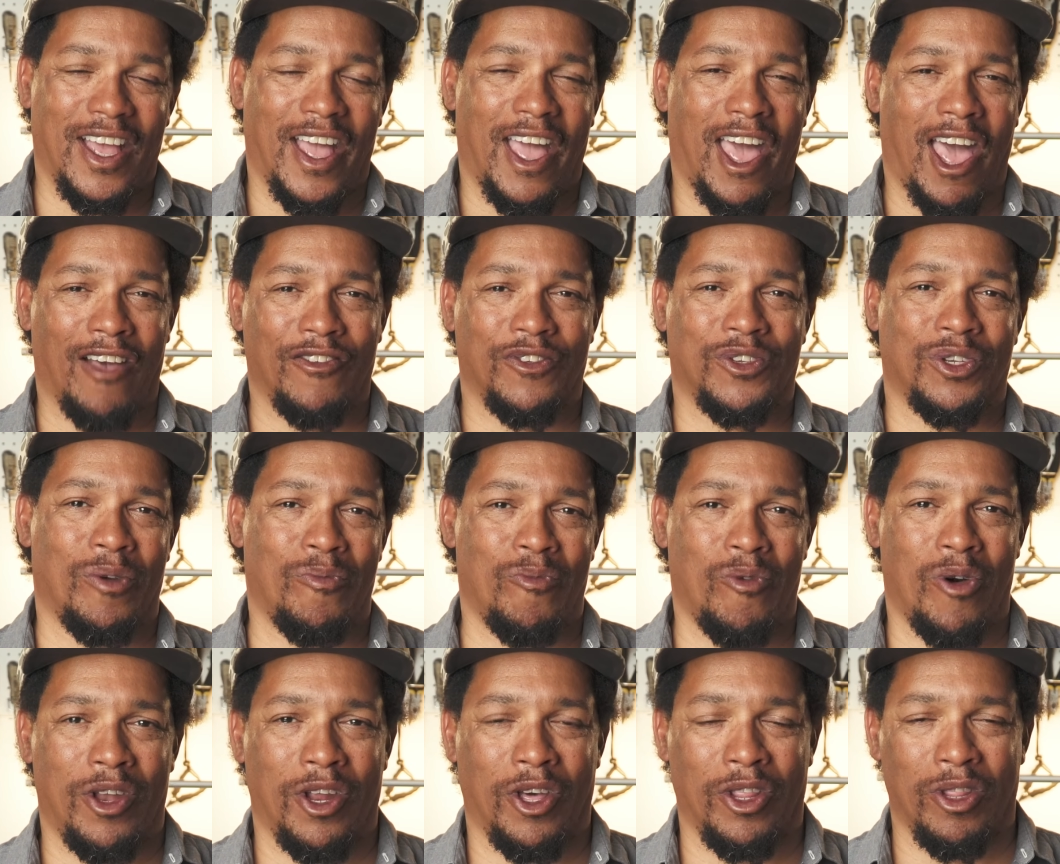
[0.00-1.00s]
have
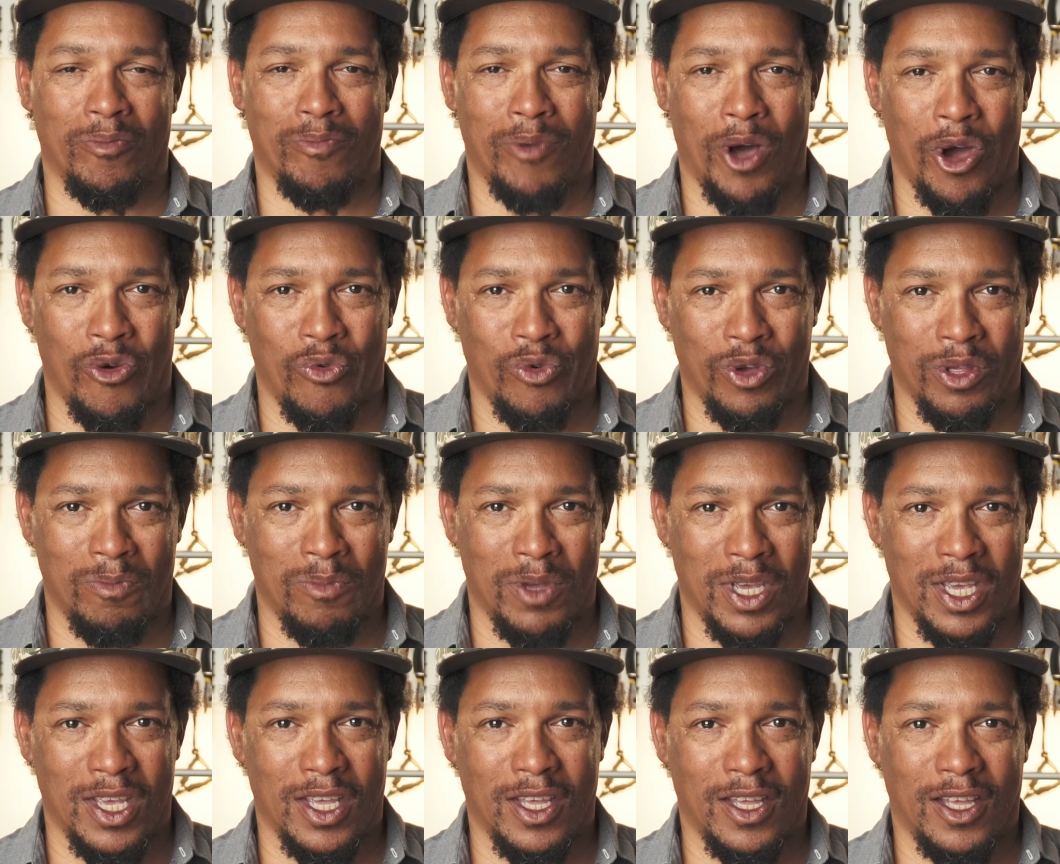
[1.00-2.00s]
someone on the boat with
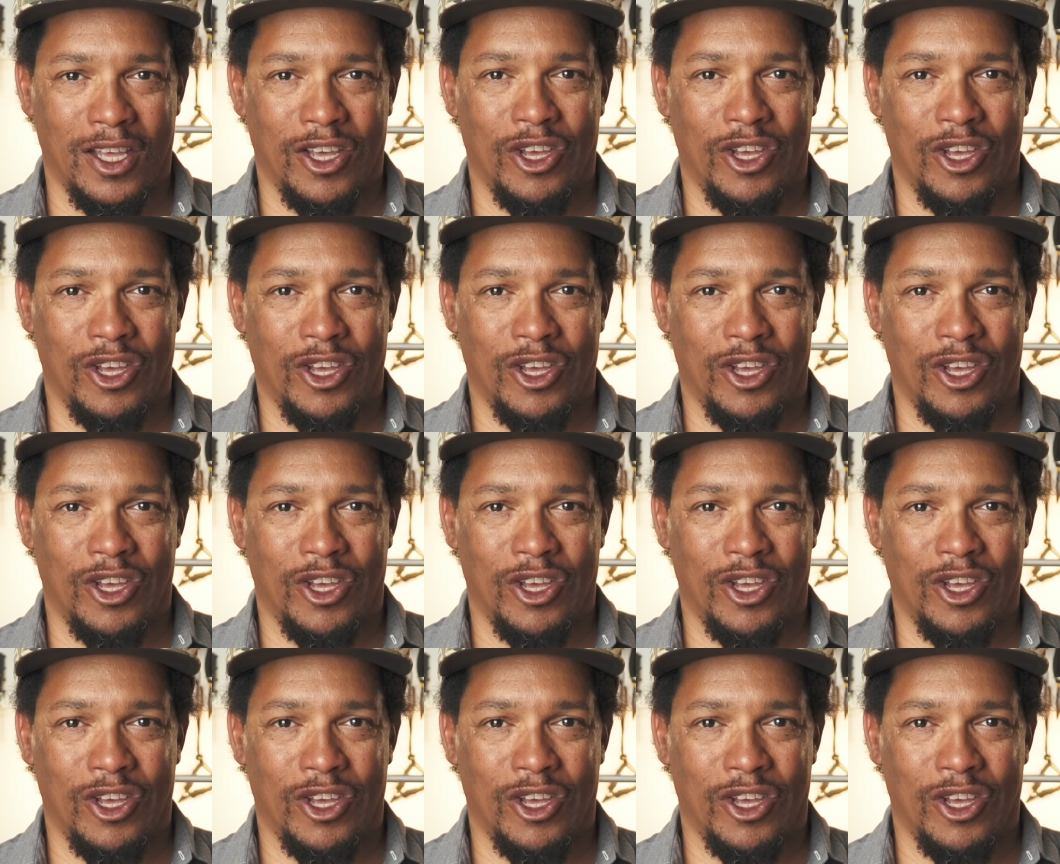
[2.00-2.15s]
me